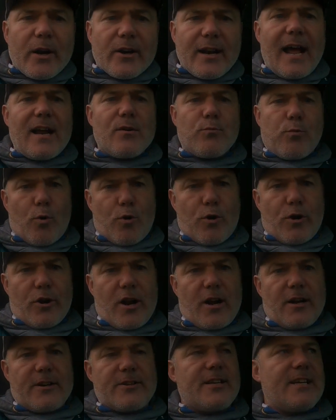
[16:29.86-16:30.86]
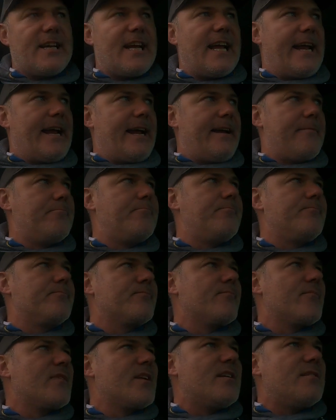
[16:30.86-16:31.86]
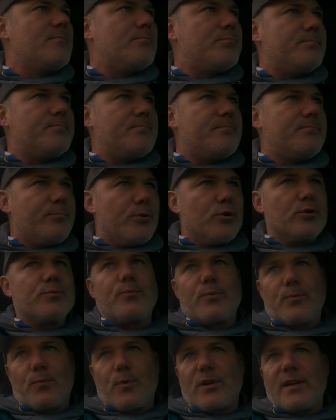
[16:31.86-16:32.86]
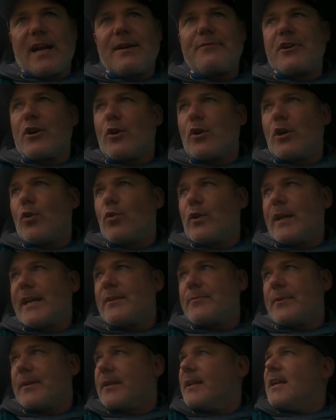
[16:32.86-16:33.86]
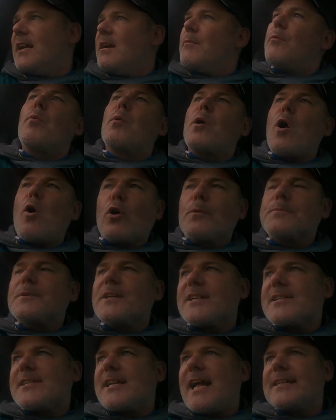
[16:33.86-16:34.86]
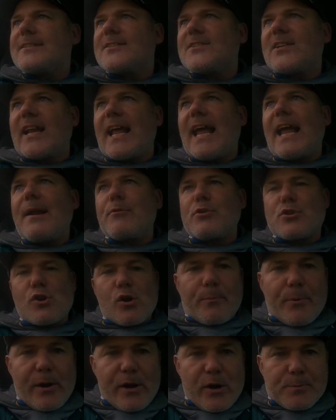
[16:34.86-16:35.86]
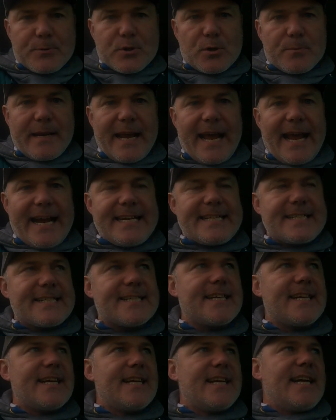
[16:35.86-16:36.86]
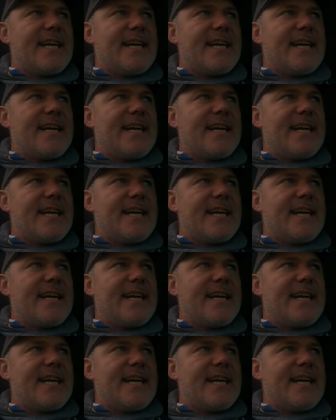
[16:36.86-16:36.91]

that'd work or not. But we're definitely going to look into it. But we're going up to the slats today. We're just going to bring up some gates.